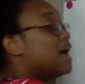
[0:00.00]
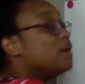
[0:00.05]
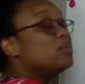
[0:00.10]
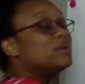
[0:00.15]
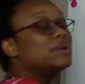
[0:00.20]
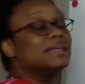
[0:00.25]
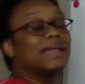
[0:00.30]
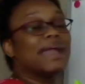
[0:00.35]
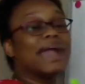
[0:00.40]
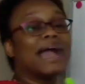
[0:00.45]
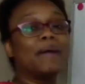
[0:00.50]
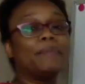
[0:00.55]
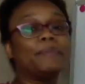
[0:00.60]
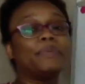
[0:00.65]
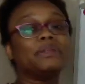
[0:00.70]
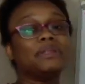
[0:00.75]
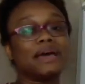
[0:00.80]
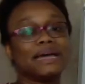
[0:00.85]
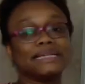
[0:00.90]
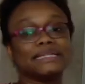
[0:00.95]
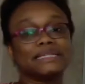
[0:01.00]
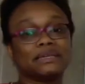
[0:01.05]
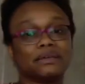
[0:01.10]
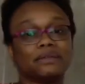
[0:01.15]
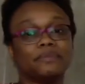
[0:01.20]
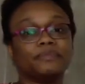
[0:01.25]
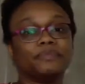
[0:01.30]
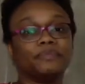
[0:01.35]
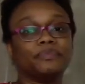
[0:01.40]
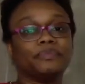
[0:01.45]
would capitalize it
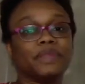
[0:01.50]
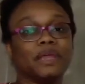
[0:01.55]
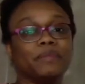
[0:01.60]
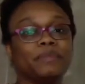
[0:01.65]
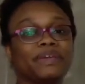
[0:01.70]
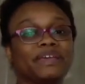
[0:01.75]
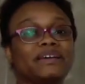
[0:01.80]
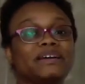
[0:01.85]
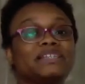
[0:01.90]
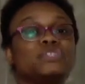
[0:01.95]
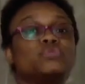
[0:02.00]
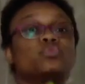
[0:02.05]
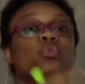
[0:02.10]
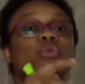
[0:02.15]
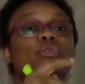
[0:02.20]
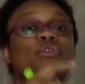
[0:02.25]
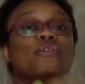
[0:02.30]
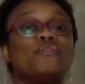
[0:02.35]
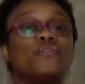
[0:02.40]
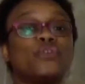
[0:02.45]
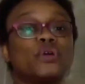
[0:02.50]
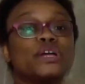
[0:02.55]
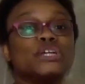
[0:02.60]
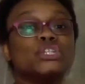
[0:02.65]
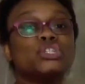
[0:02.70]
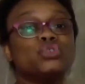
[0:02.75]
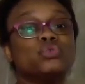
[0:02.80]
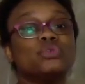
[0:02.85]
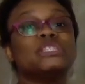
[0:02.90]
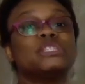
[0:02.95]
because we're referring
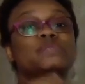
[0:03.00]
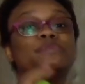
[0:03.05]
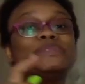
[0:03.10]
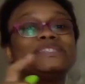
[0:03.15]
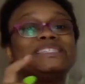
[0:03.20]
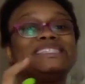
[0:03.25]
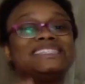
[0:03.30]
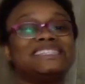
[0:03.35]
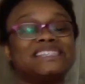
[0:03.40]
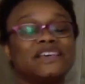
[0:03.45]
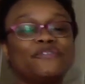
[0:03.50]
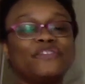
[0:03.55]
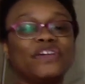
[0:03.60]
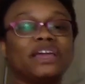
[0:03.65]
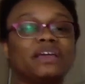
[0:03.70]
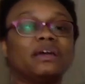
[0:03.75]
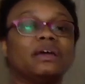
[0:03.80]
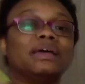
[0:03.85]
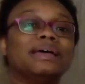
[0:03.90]
to a specific